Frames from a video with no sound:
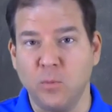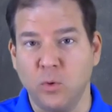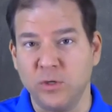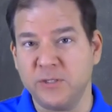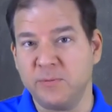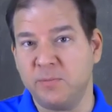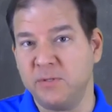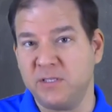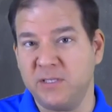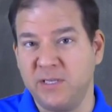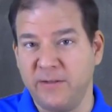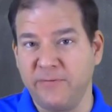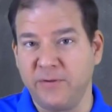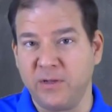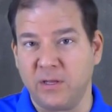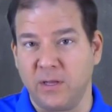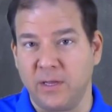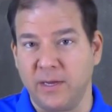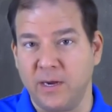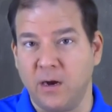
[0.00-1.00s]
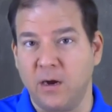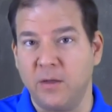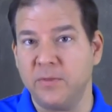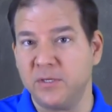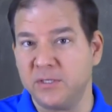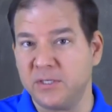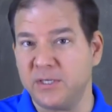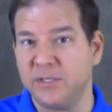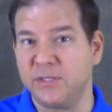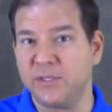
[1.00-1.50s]
specifically on the
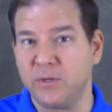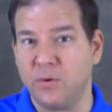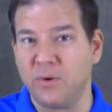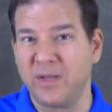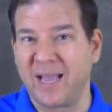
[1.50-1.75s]
Cisco